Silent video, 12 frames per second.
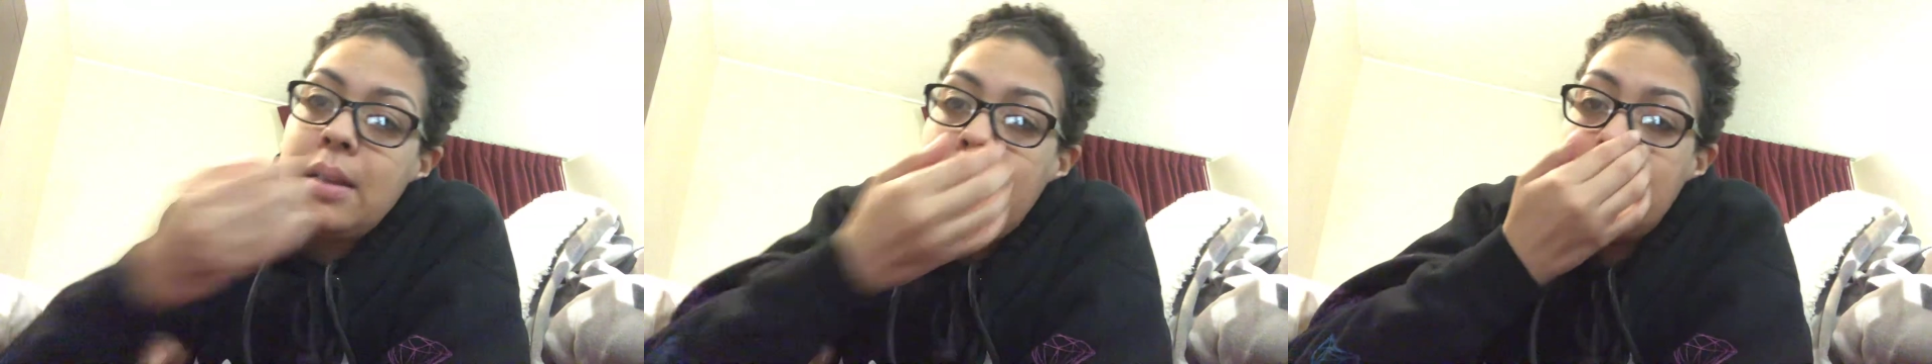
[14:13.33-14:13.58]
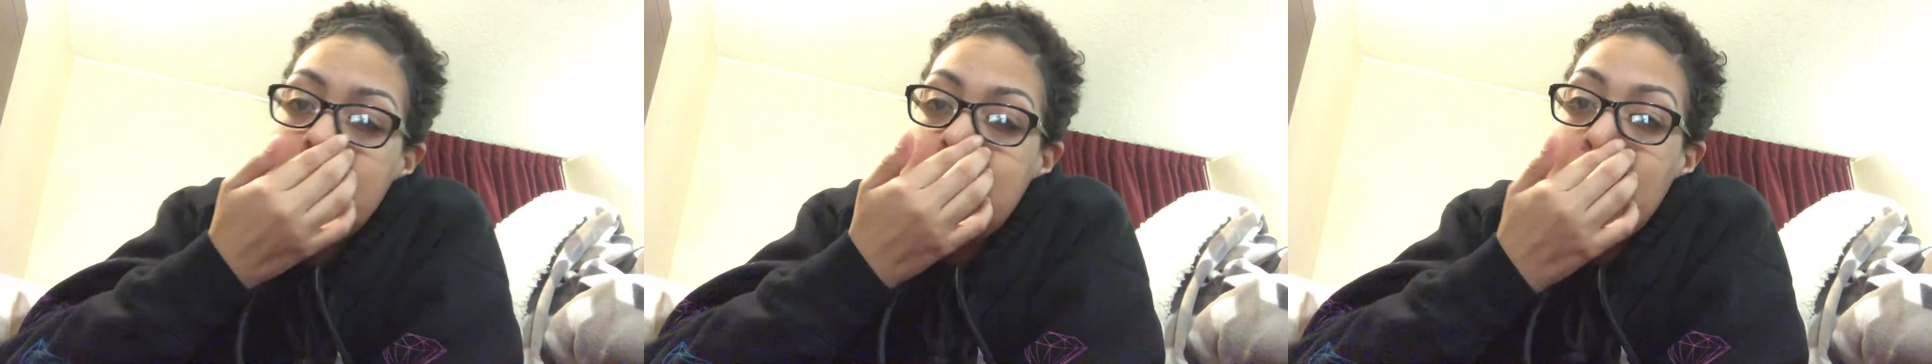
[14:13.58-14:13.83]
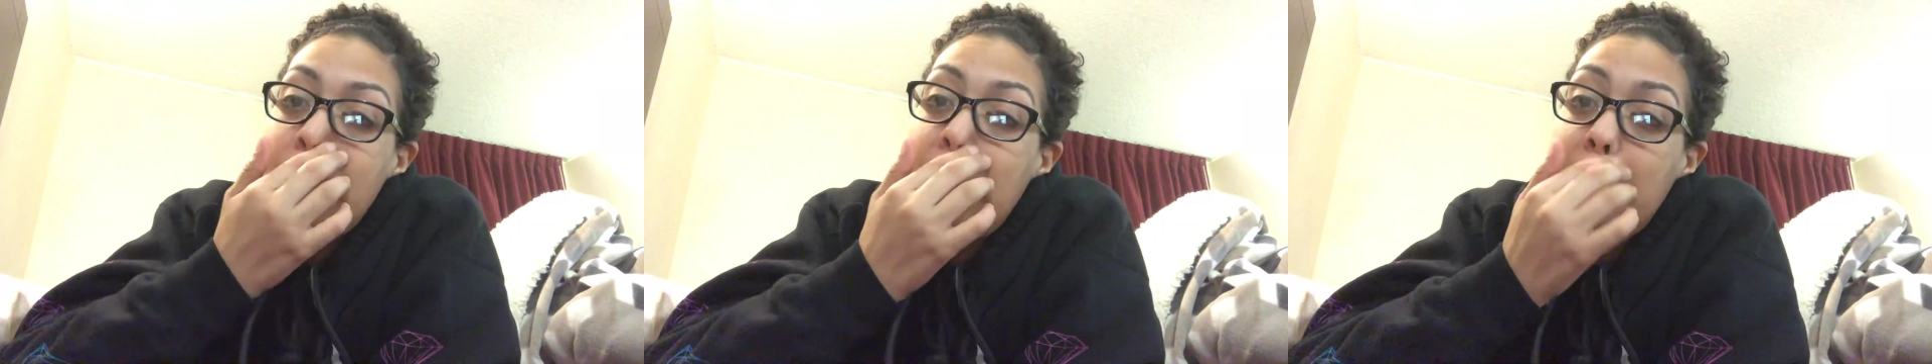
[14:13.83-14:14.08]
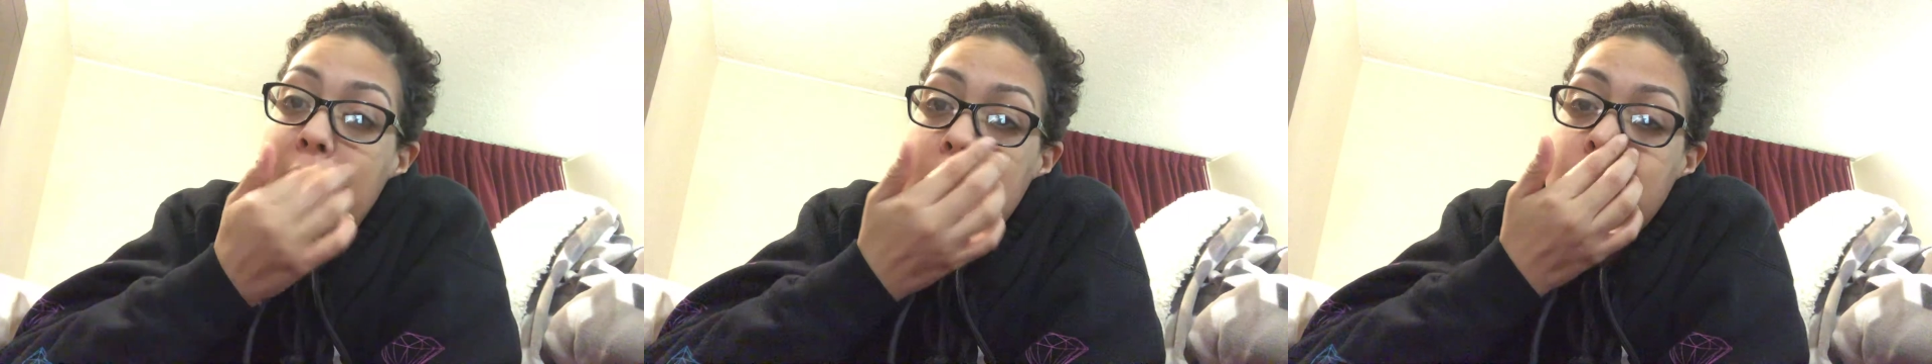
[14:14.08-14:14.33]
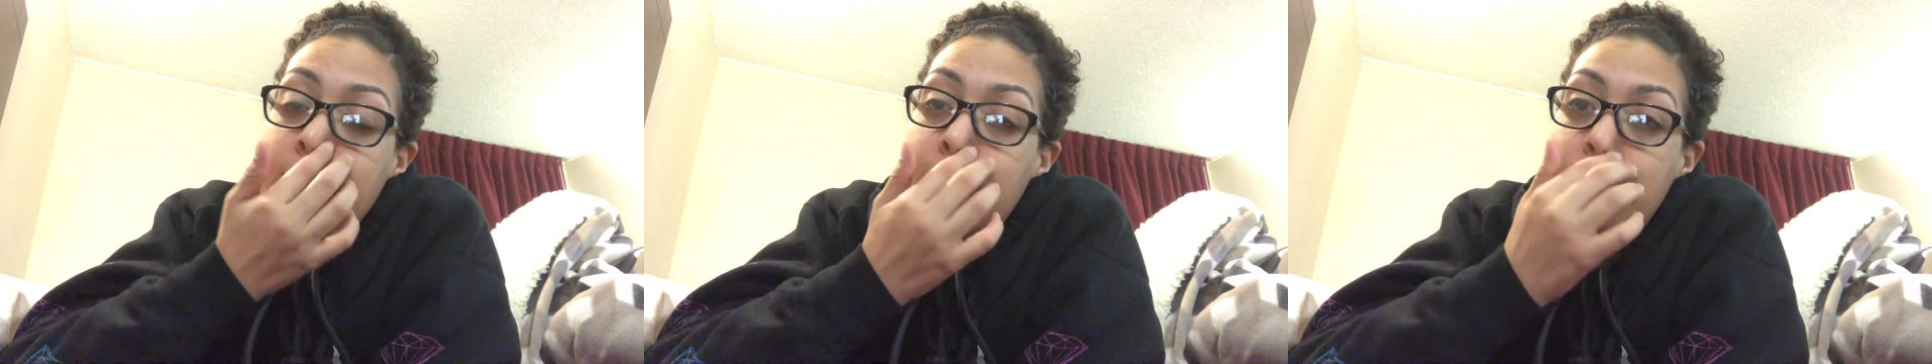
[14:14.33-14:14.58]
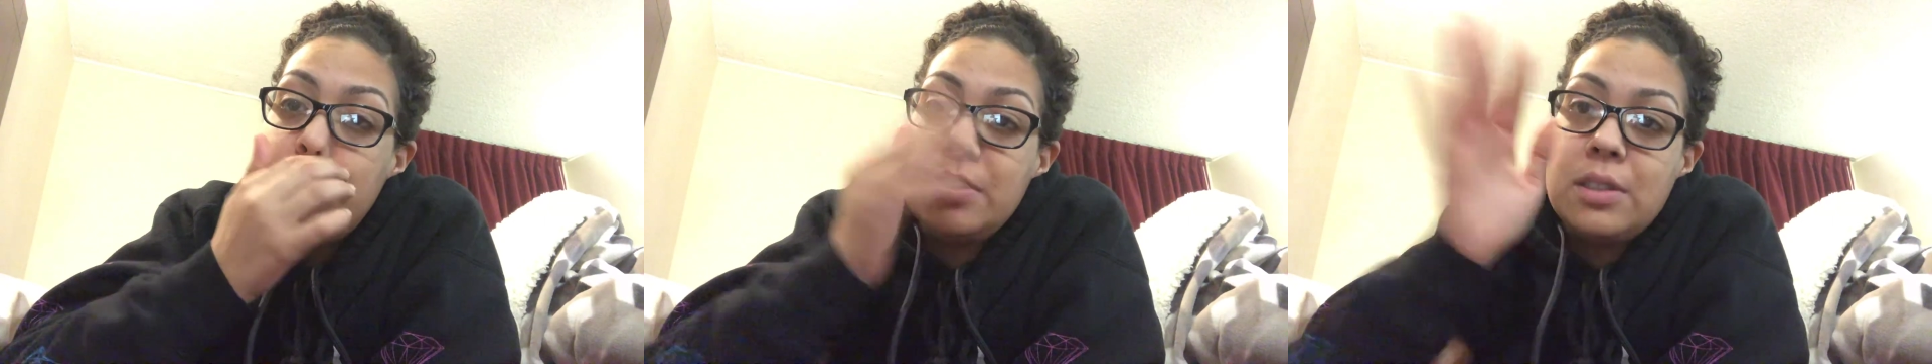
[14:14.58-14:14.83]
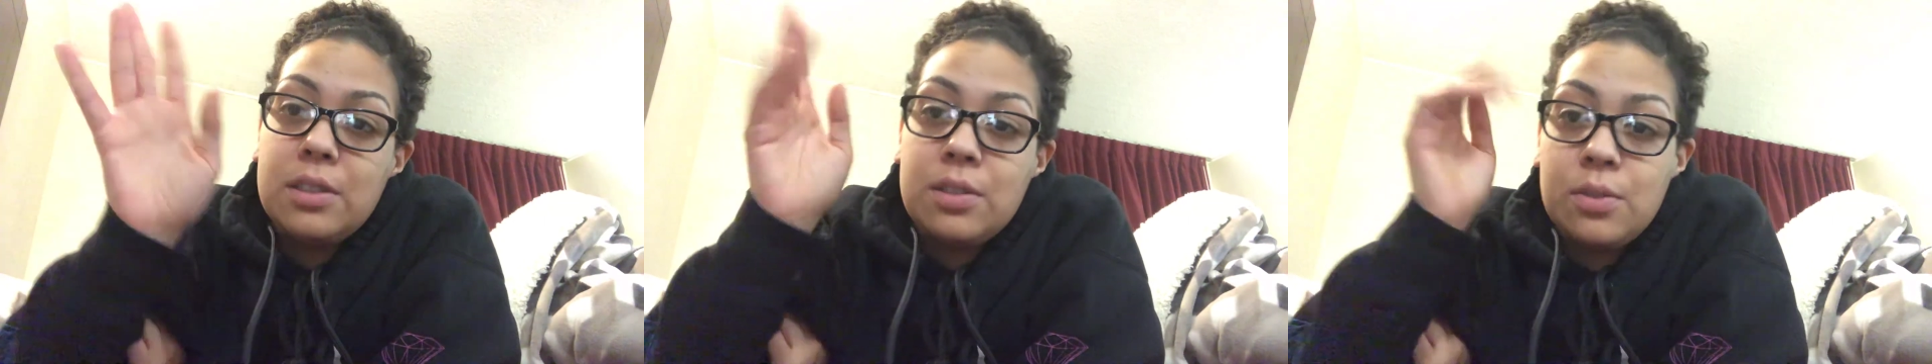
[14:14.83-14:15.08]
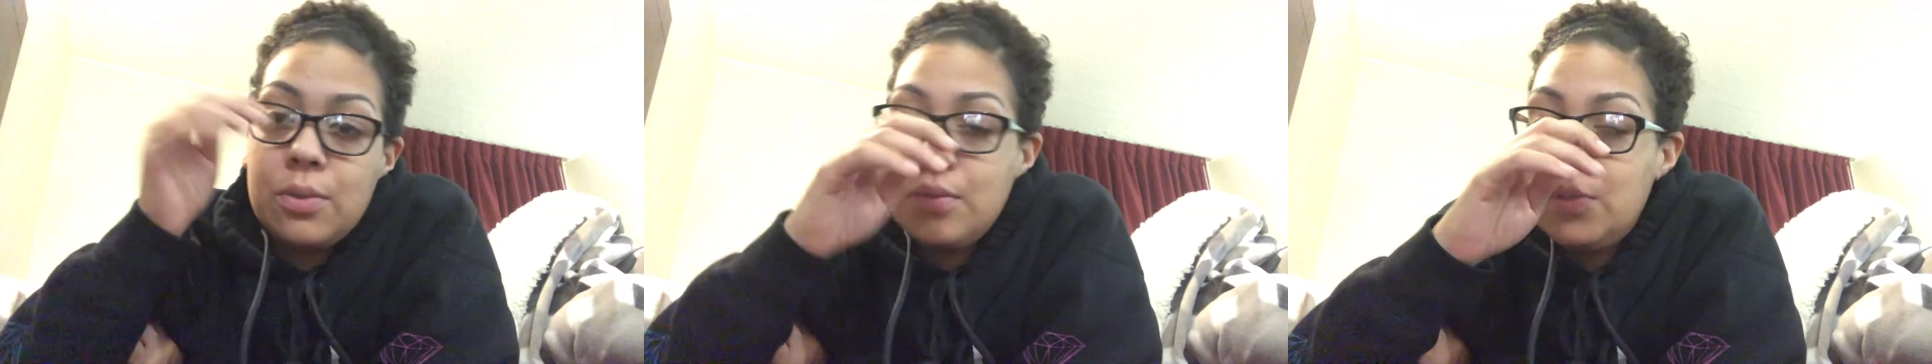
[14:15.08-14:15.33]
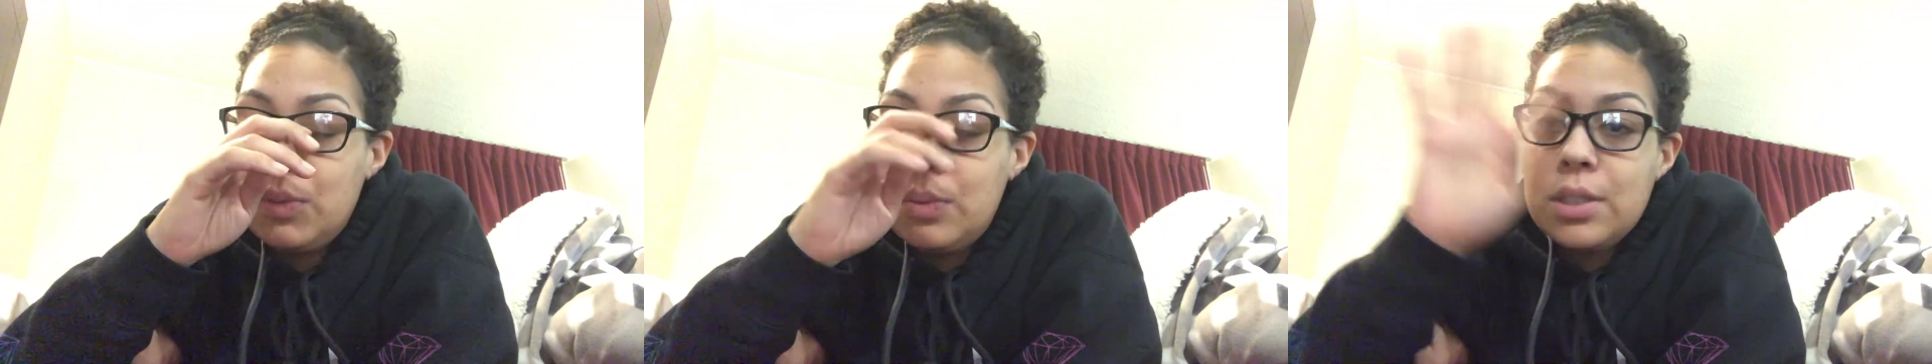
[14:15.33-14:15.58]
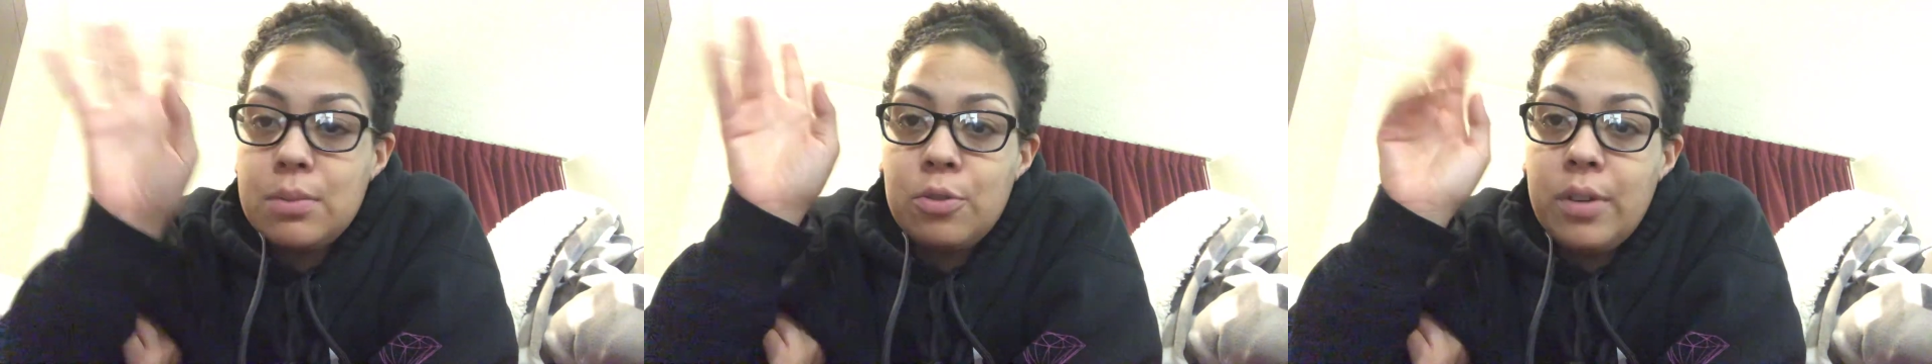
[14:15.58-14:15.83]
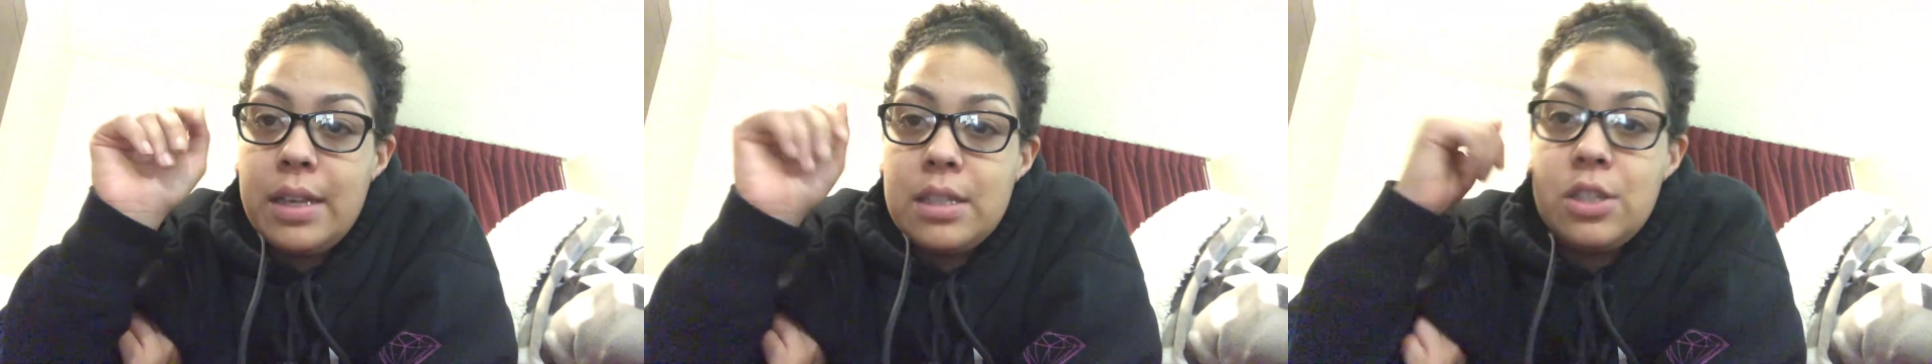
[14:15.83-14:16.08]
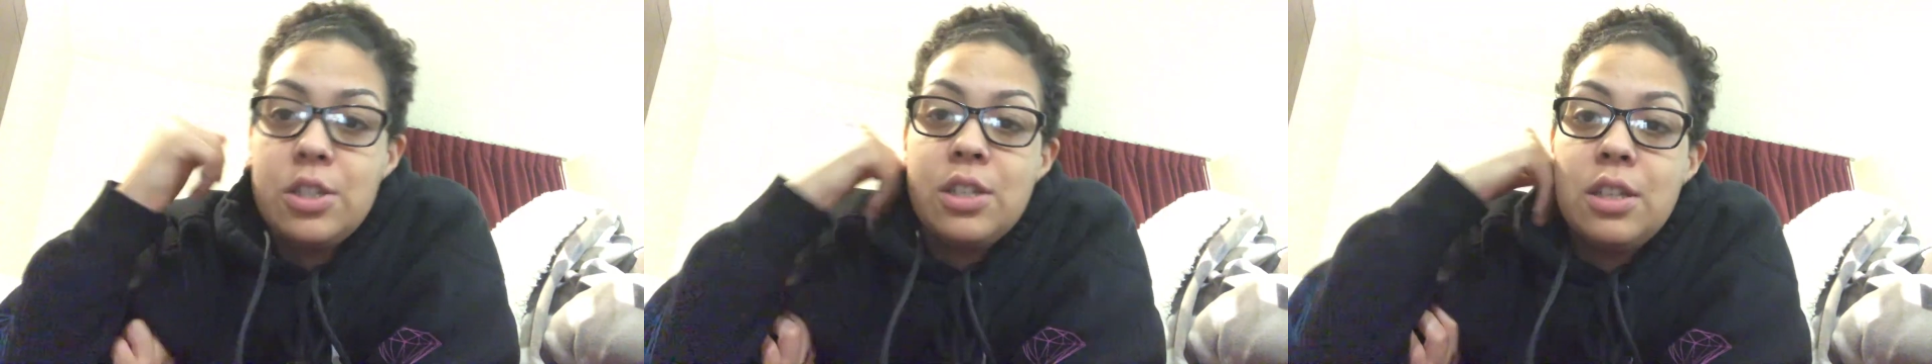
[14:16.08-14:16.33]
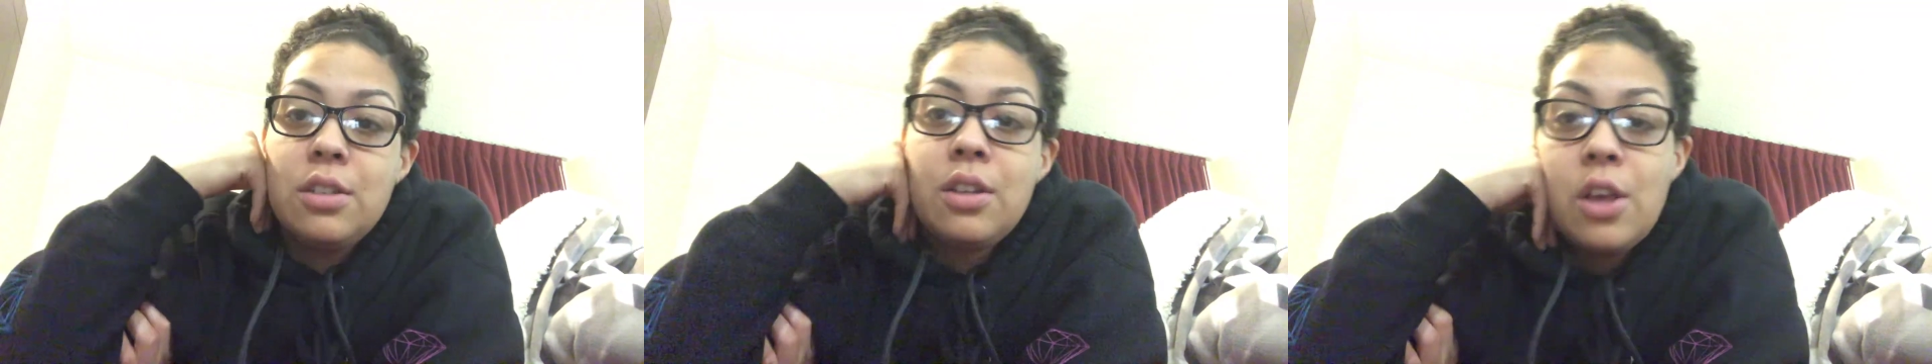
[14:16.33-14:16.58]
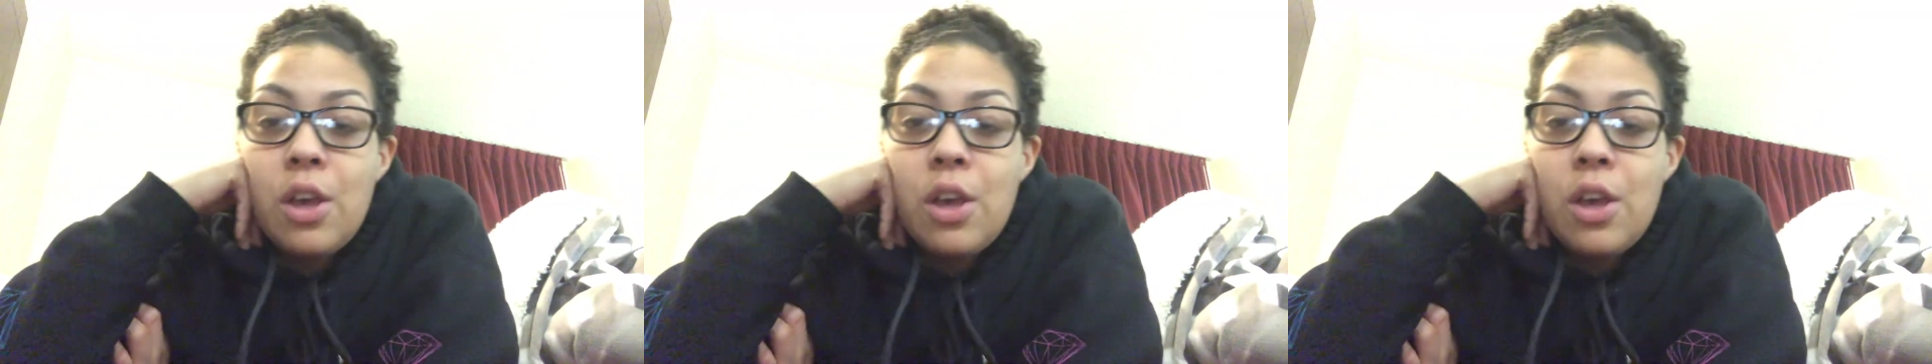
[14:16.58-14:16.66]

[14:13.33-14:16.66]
Like I said, my last phone was doing some crazy shit.